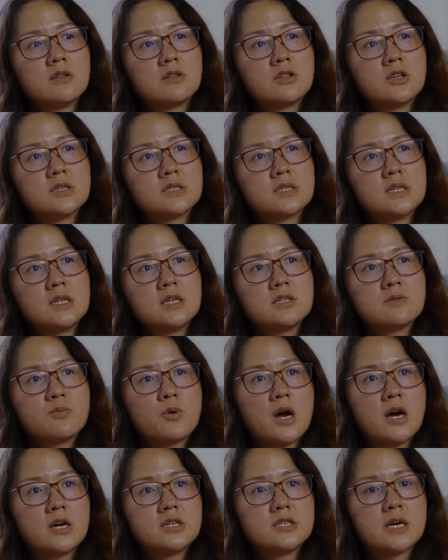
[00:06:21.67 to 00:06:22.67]
Does this
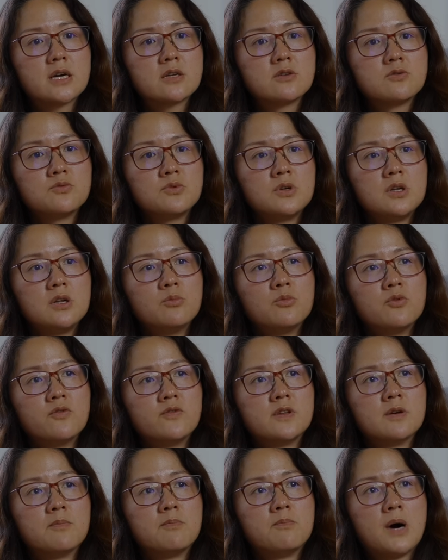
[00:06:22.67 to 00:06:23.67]
project really
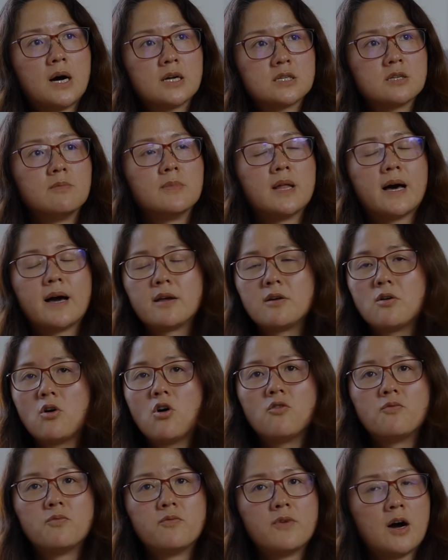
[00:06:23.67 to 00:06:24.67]
move the bottom line
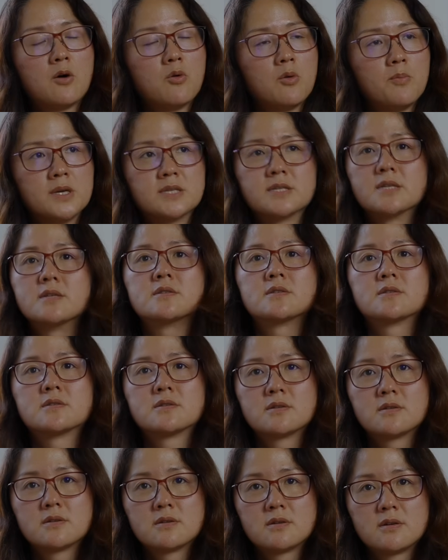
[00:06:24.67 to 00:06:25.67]
of our
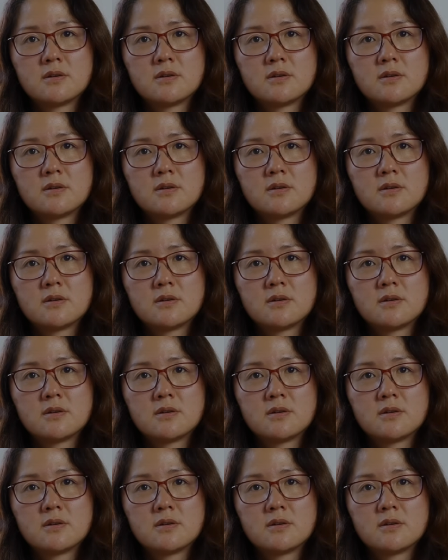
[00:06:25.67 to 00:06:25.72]
business?